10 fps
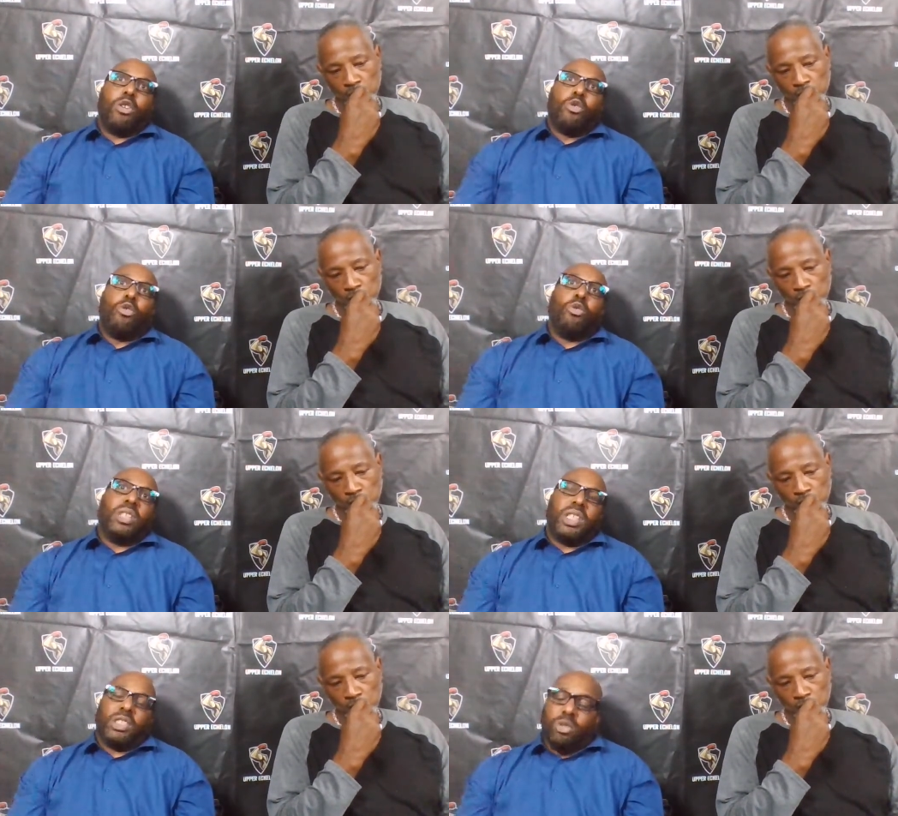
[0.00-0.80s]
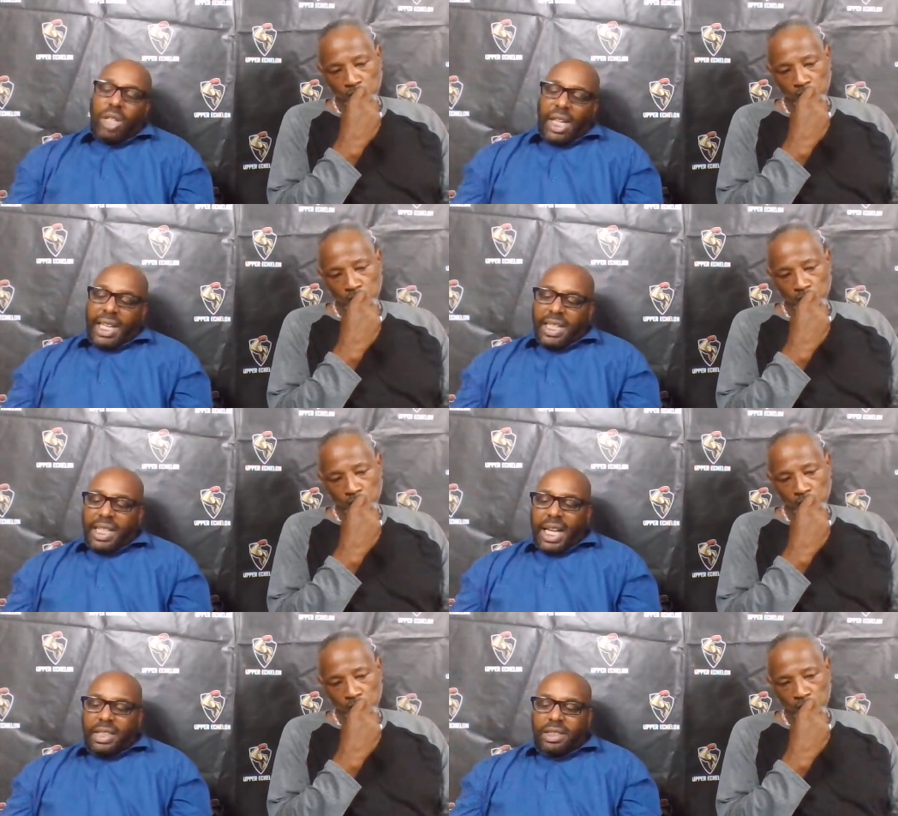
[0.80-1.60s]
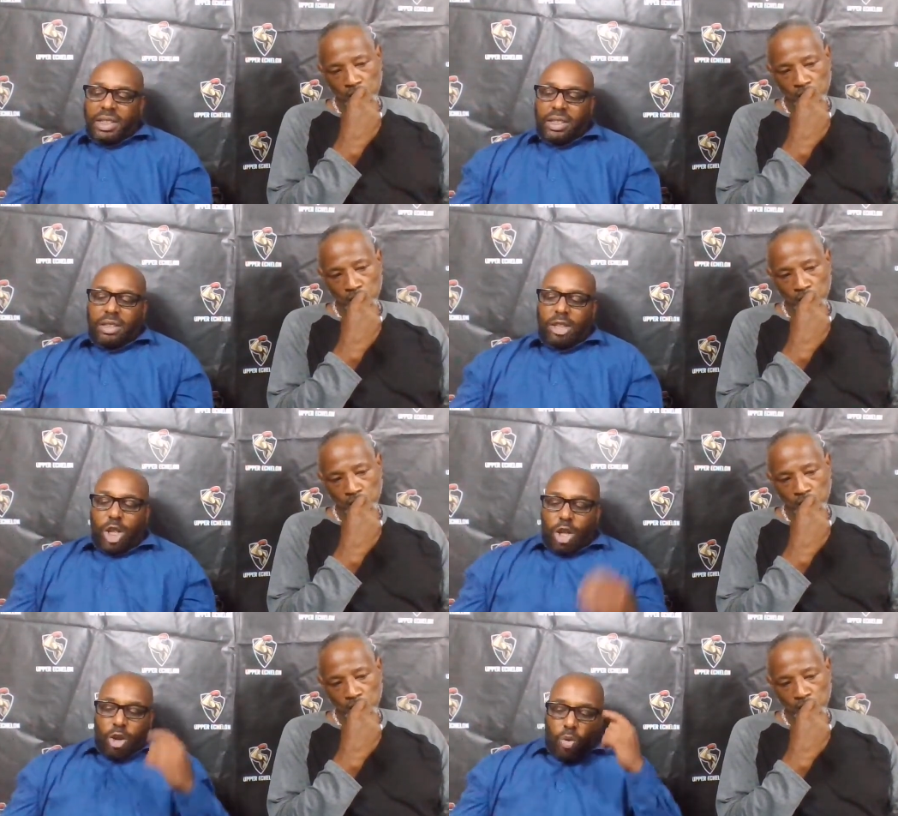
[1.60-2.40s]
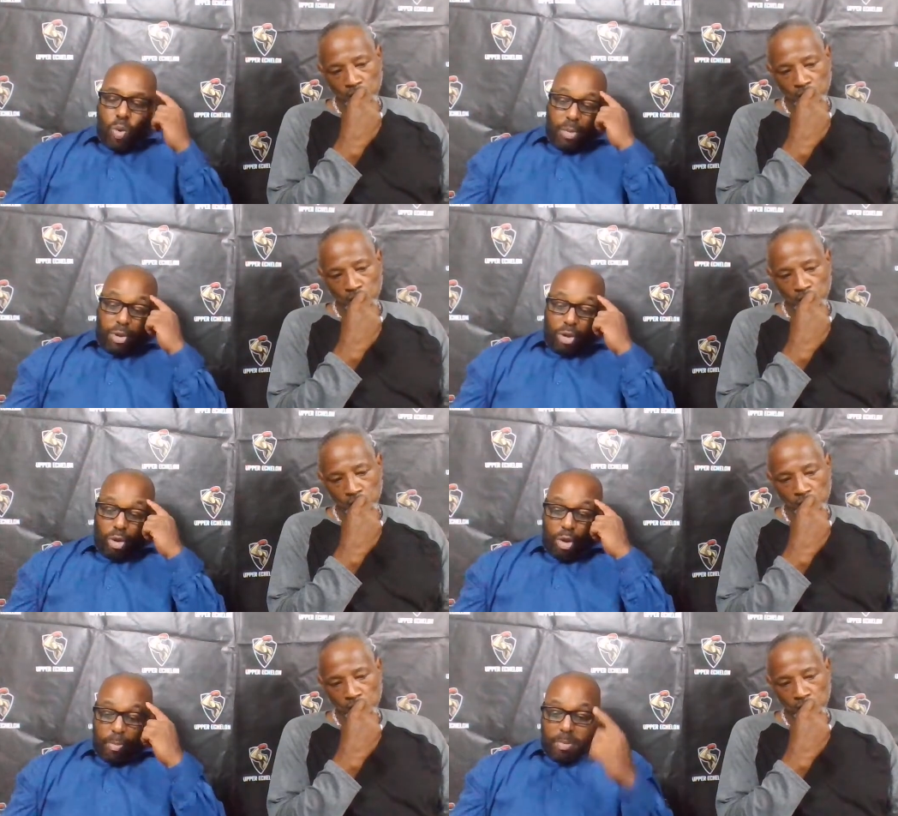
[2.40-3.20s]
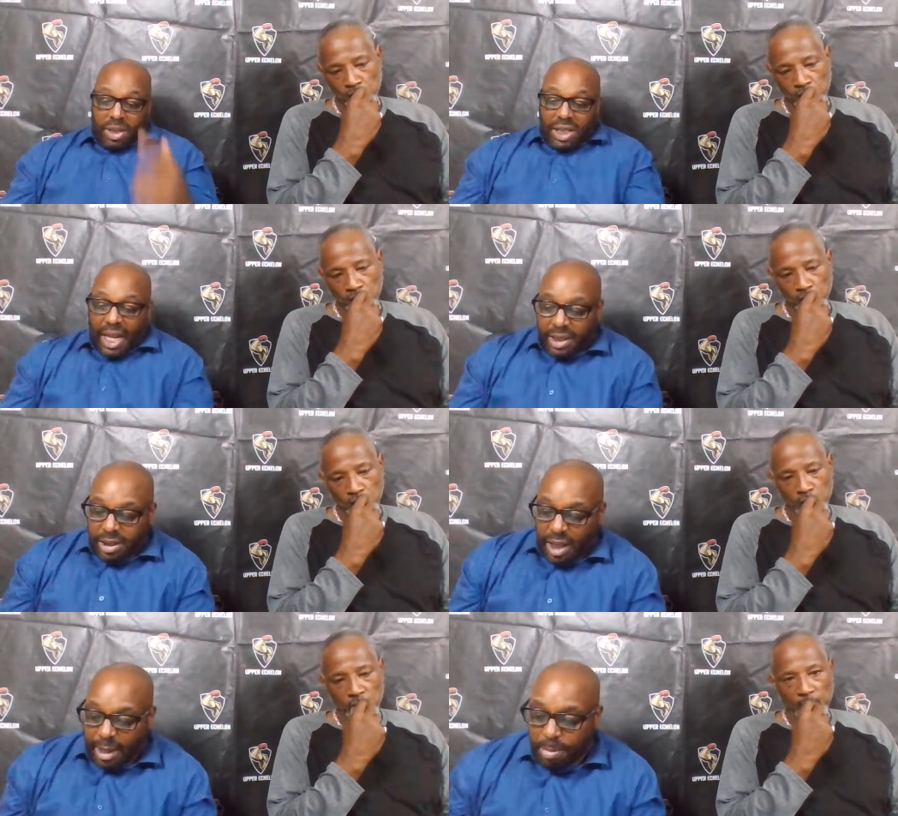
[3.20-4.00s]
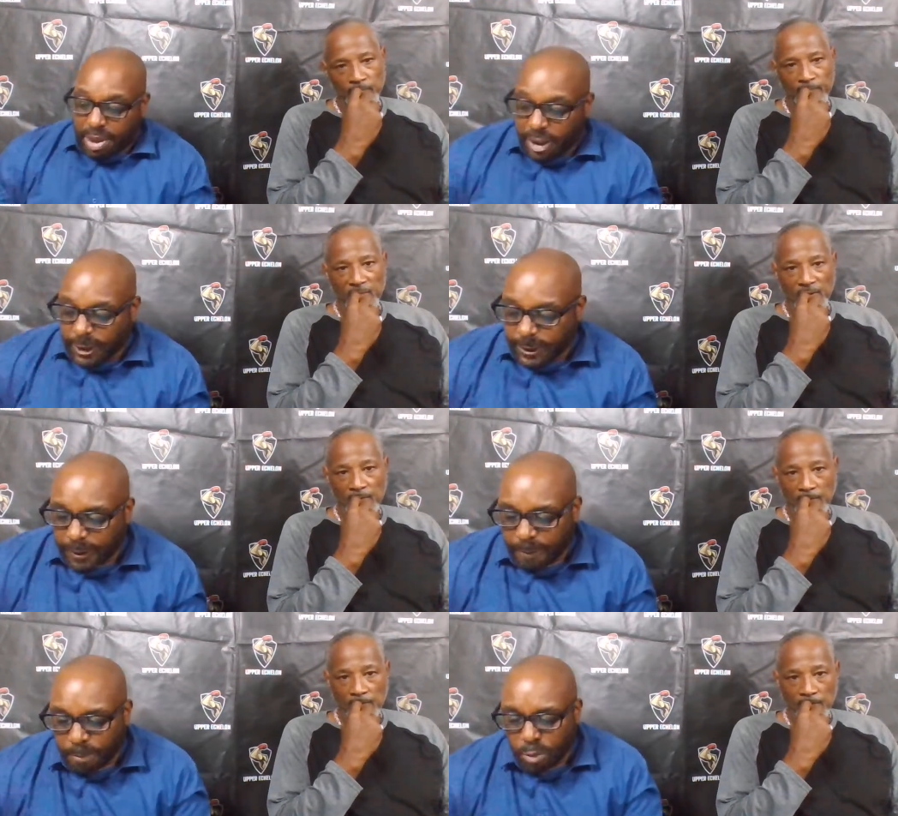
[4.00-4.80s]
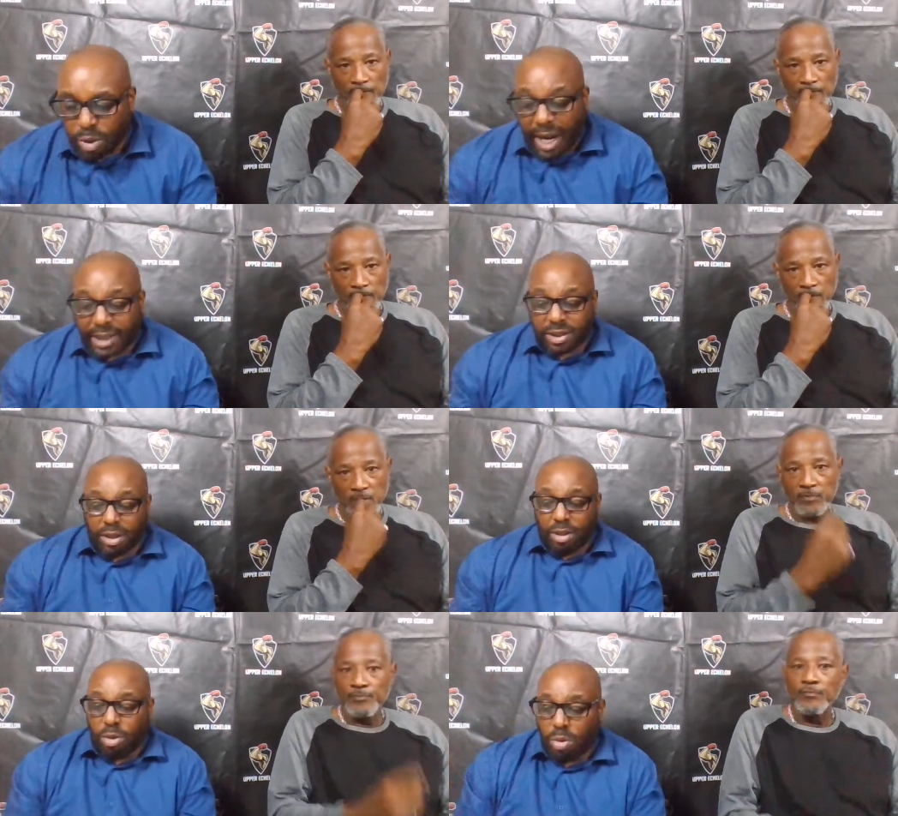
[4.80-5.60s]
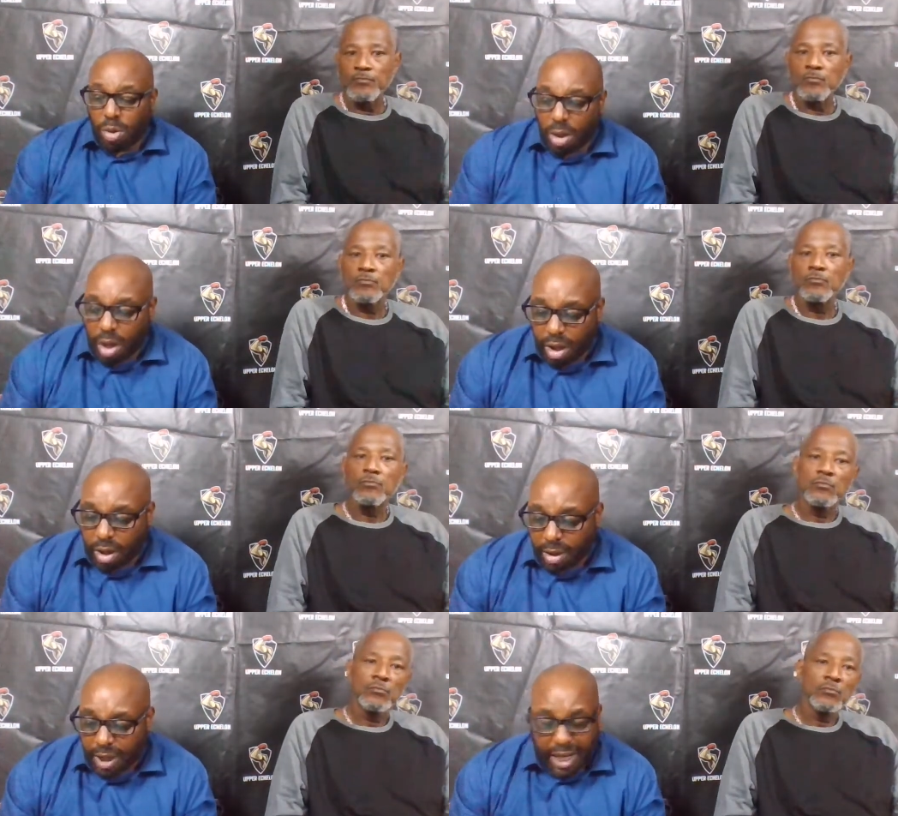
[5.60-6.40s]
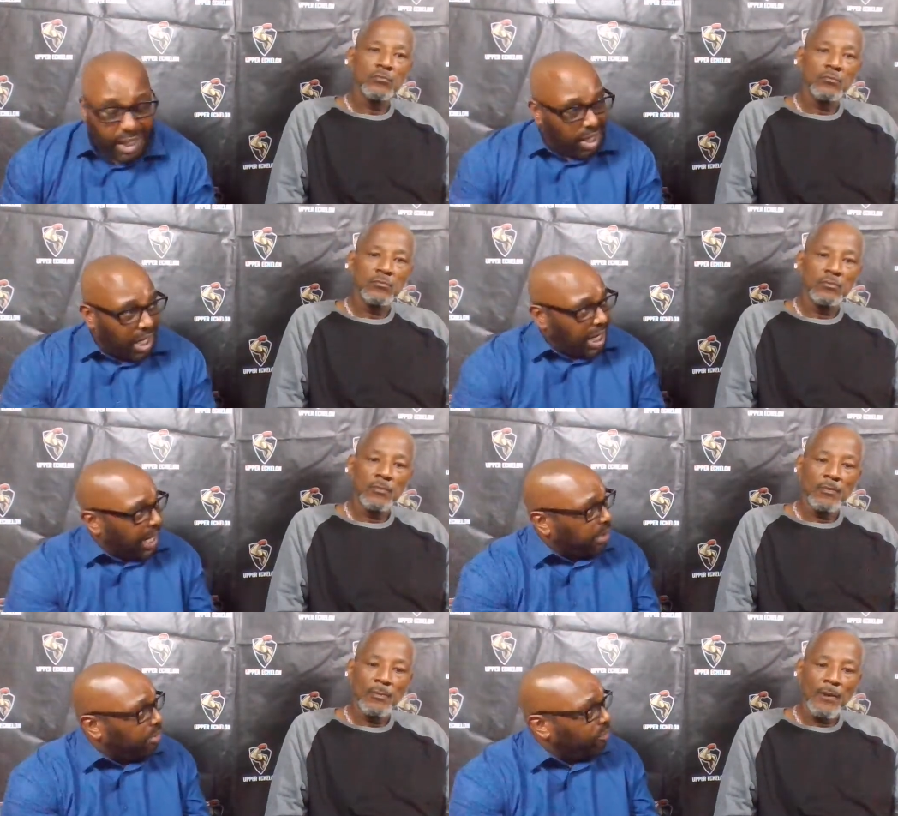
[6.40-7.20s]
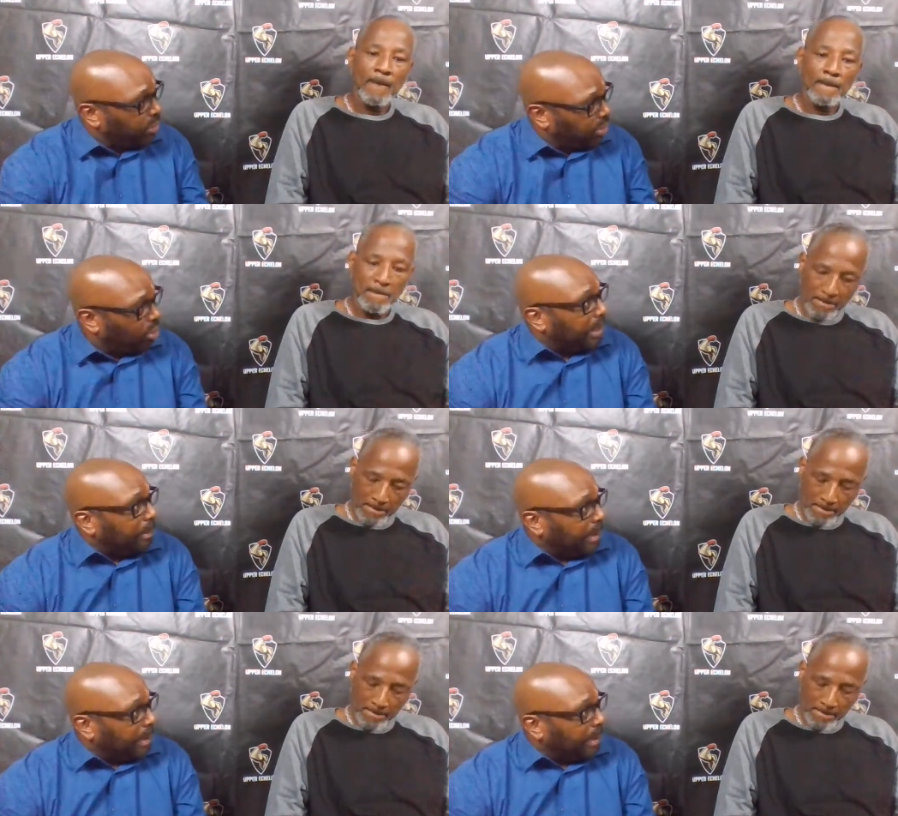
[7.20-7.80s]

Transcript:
Speaker 1: Going into the 89 season, what was your mentality like? Because you guys still uh, had a lot of returning